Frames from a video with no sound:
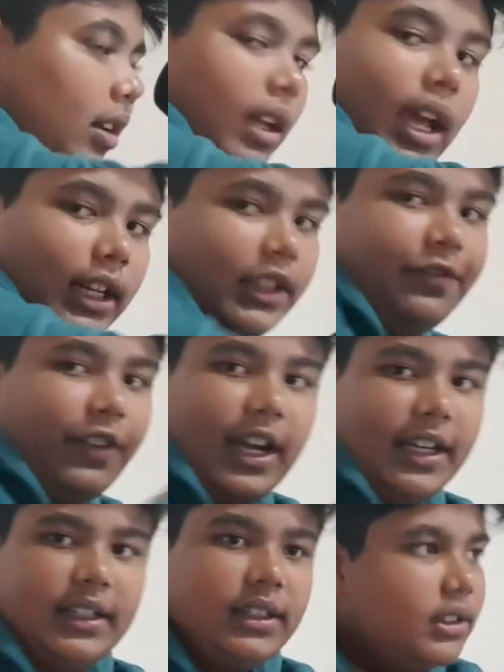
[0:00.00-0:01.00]
And it's
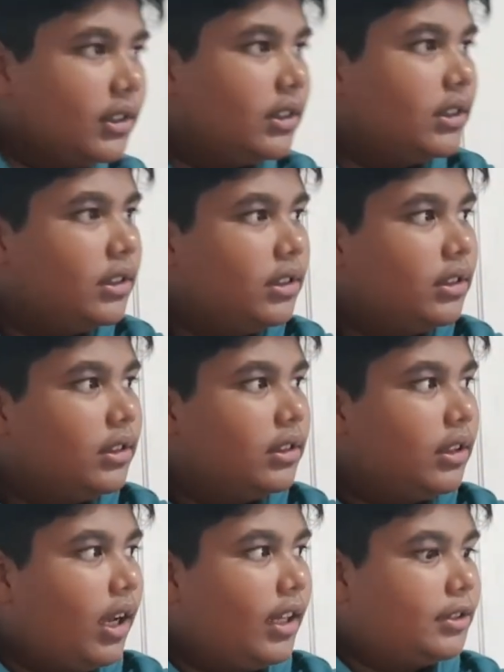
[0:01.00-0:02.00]
fine.
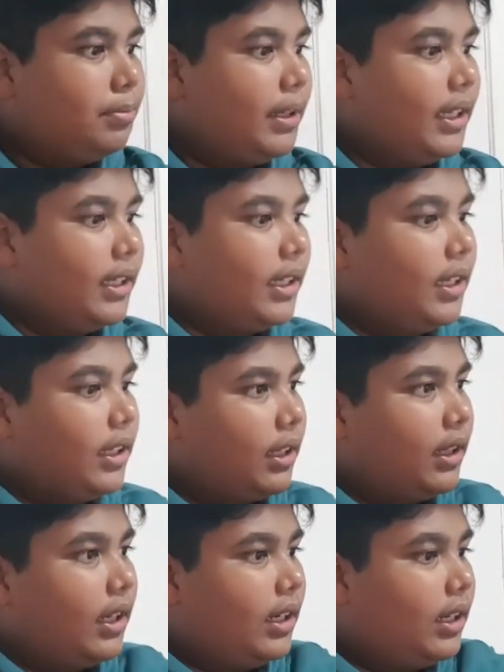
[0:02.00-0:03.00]
And it's blinking
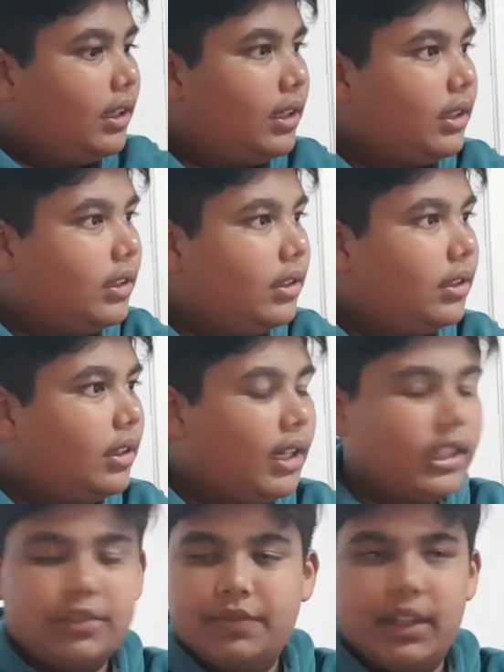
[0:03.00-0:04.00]
again and it, and
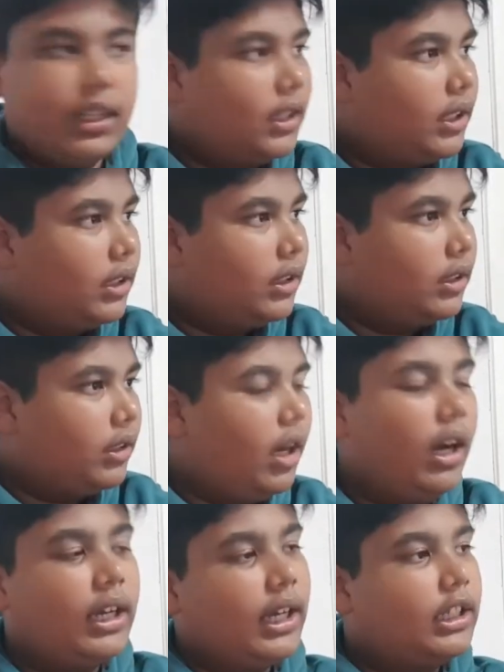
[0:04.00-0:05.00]
it's fine and...
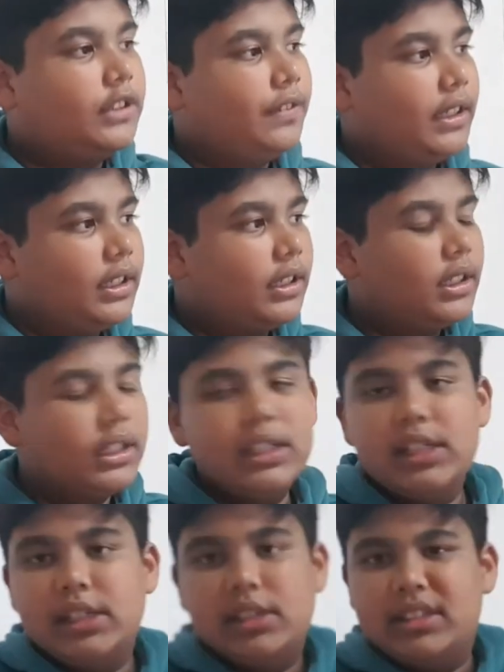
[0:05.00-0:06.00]
Ah, okay, it's fine.
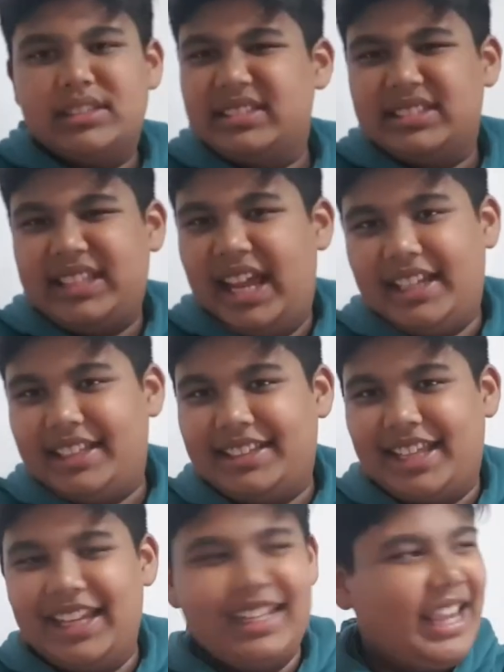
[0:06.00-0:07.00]
That
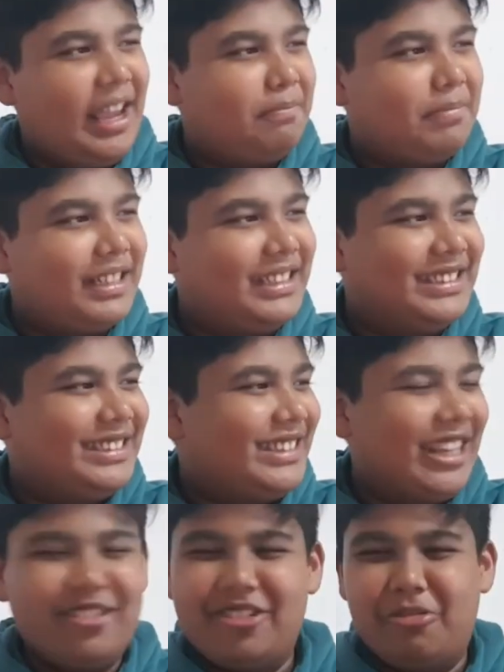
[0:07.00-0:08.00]
thing happens.
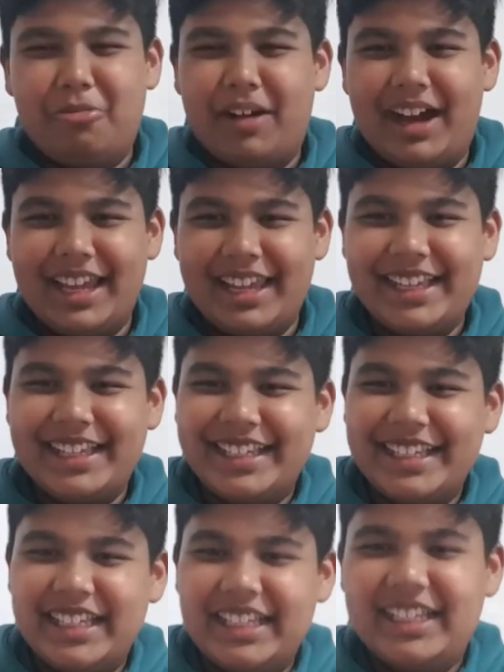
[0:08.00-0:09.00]
I don't know why.
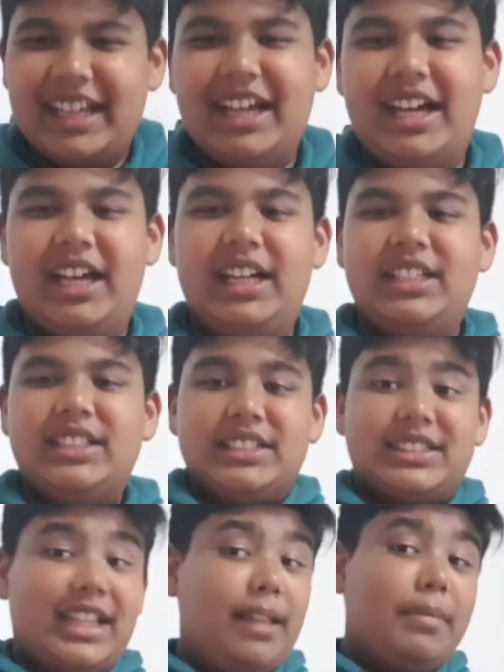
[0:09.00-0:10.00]
Uh,
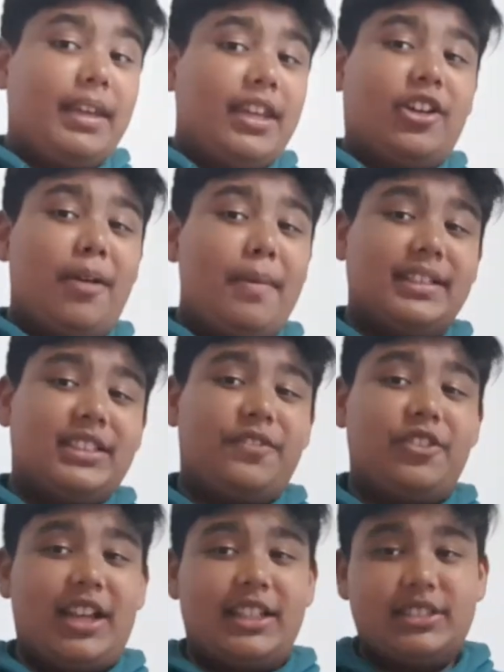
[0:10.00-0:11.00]
tell me in the comments if
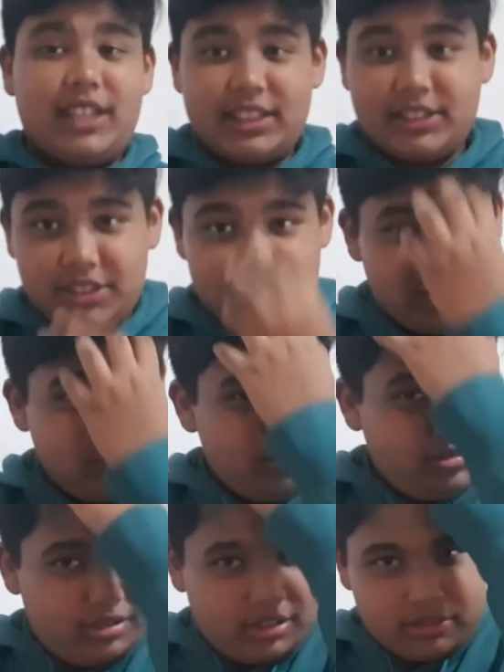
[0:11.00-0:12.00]
you guys does
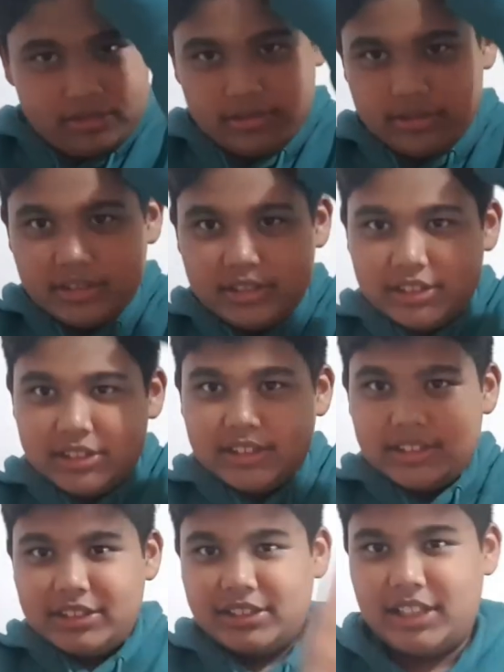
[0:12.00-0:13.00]
do know.
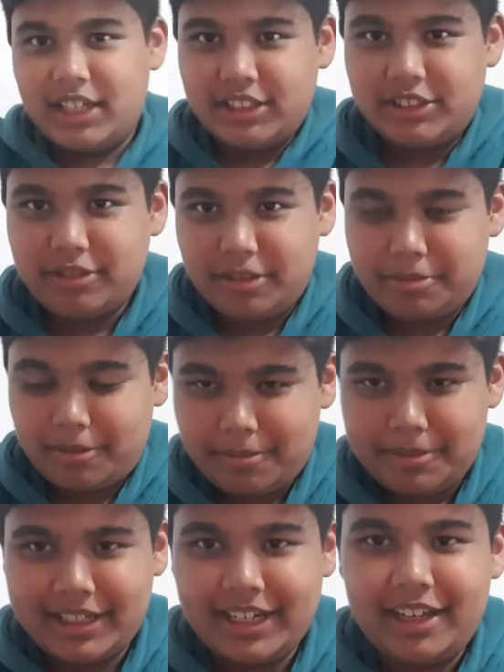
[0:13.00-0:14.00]
Has the
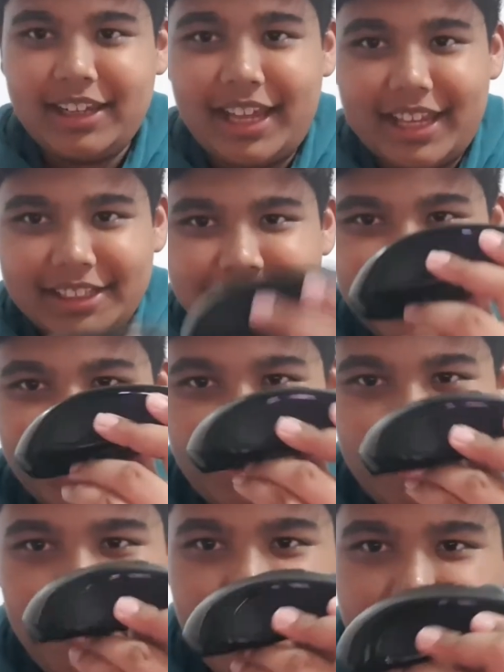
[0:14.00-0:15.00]
problem again. Okay,
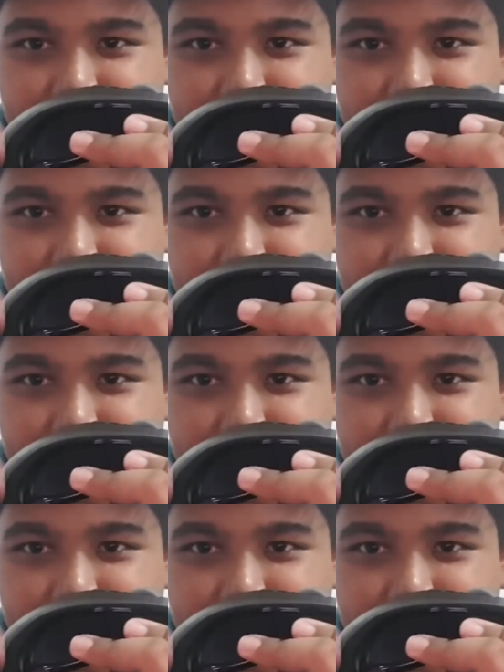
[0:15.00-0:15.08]
so...